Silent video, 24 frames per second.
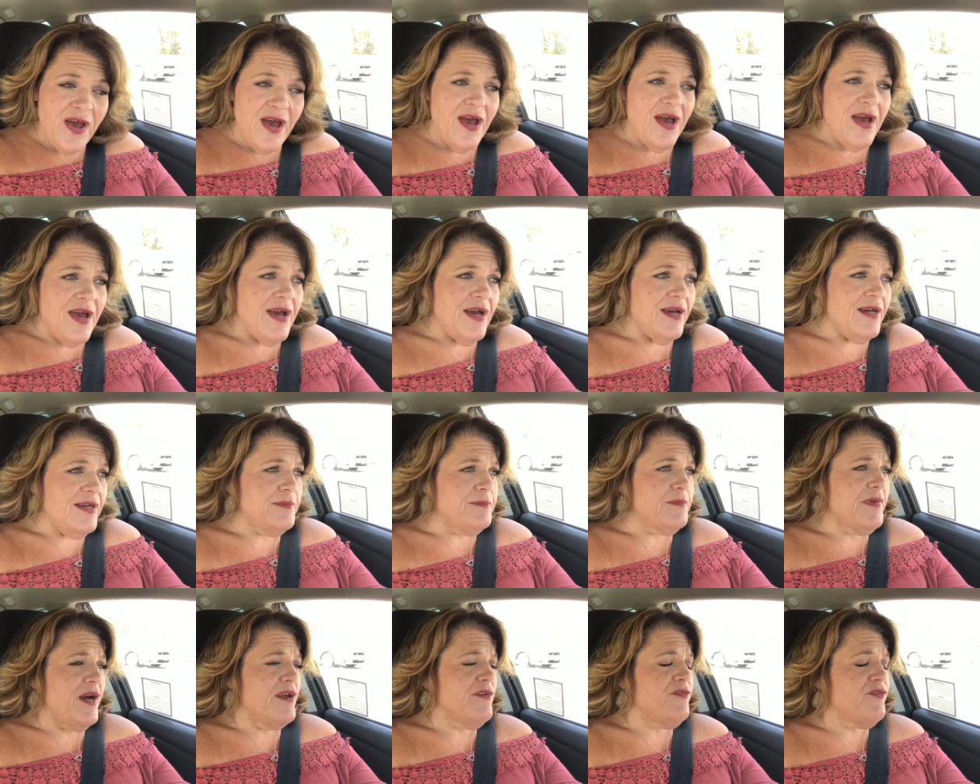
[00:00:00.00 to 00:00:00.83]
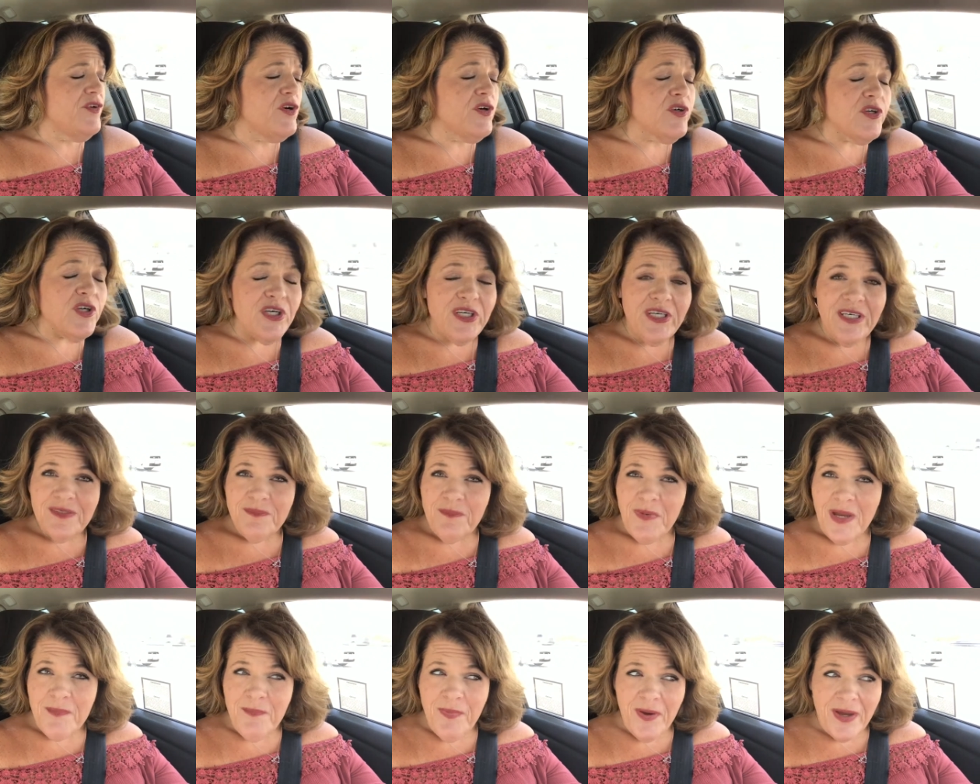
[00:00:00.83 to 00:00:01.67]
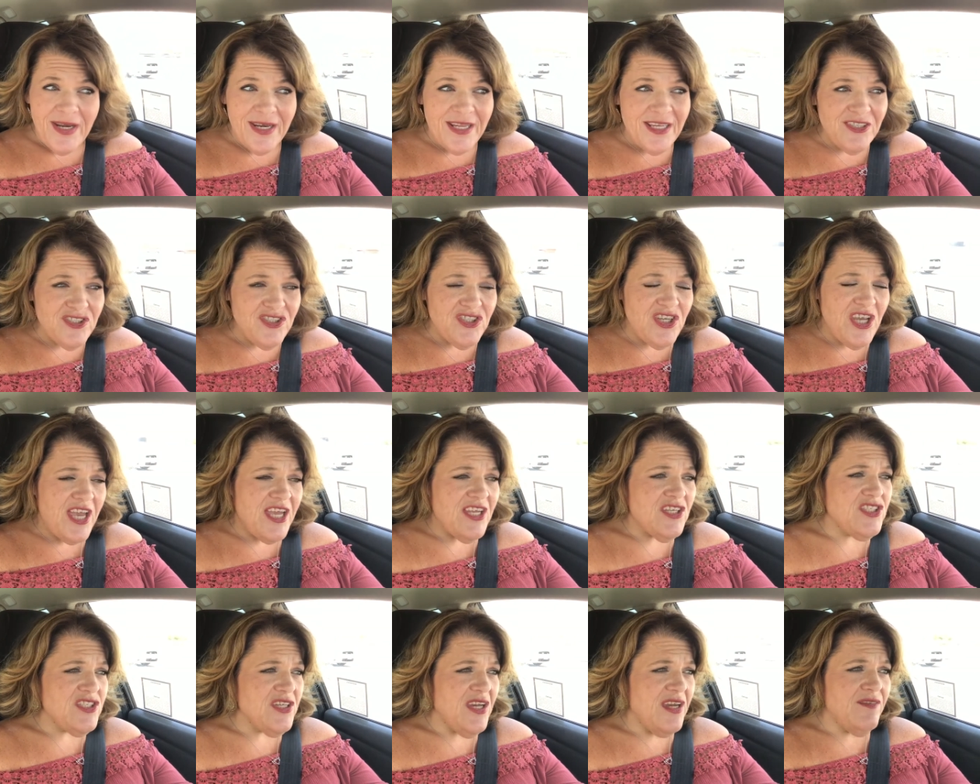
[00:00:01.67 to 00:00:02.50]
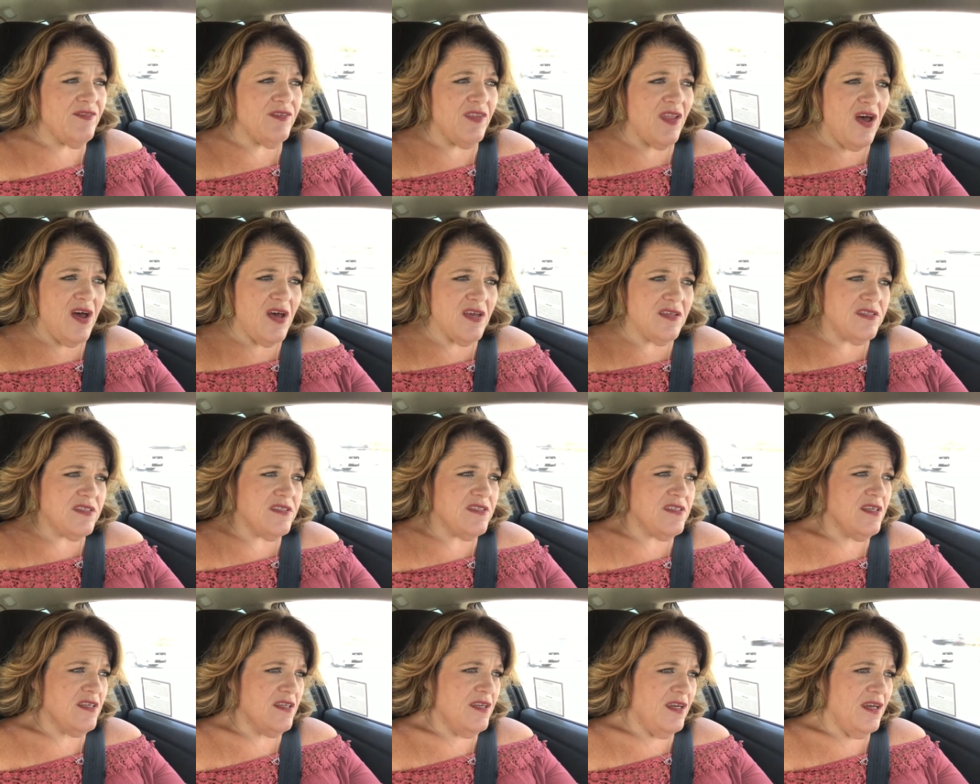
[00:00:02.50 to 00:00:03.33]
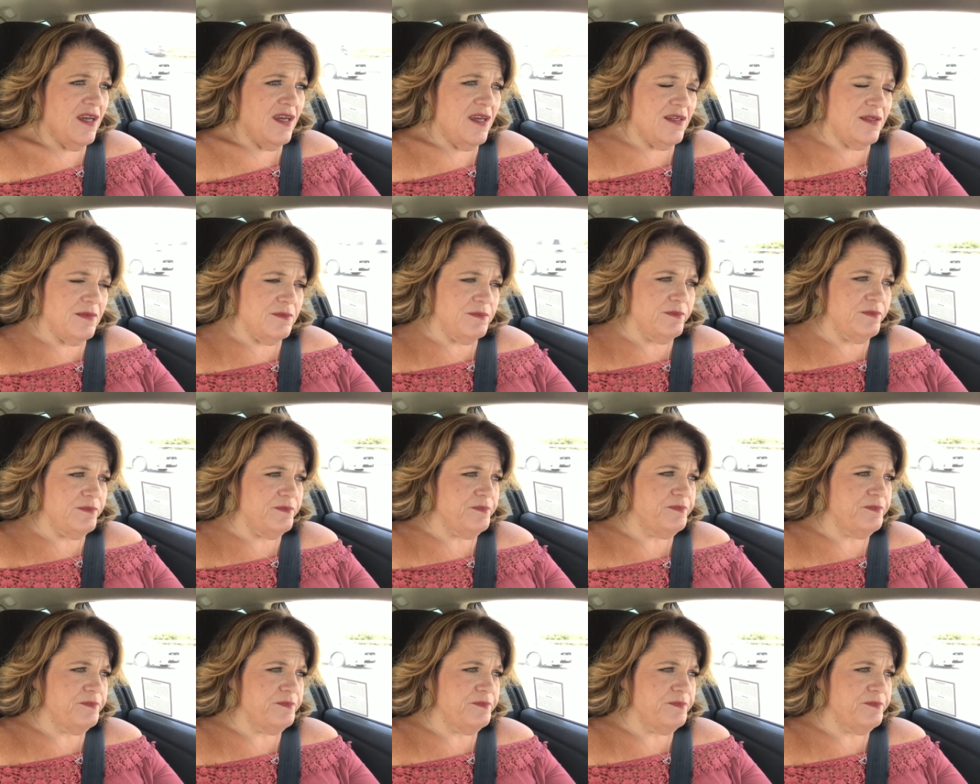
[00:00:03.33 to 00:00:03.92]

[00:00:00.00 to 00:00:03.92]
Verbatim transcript: Um, I feel good. My body has changed. I've lost, um,